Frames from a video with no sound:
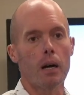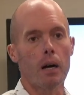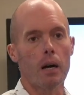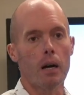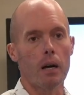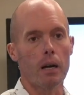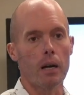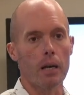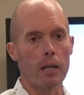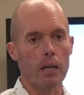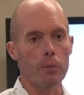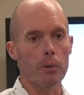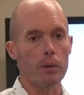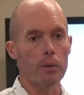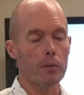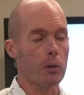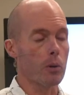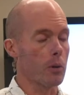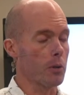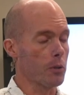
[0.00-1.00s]
And it would,
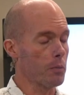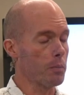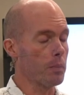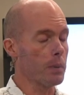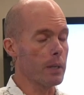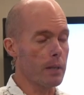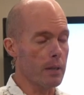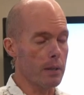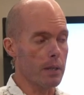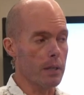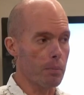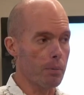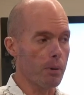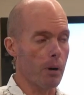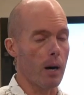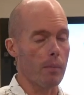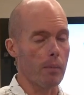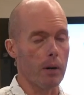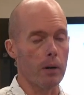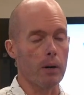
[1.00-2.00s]
of course, be the
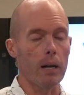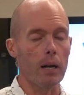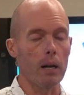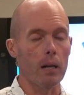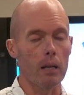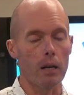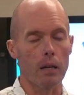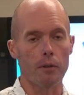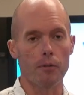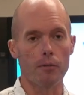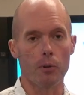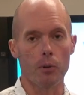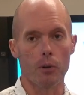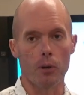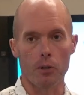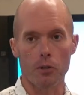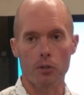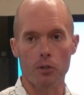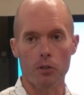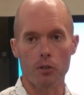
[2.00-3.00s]
primary Allied
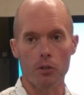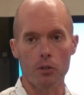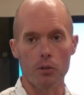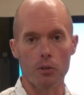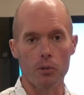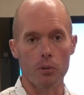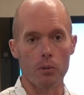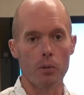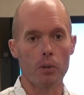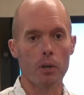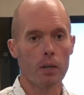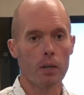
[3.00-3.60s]
force to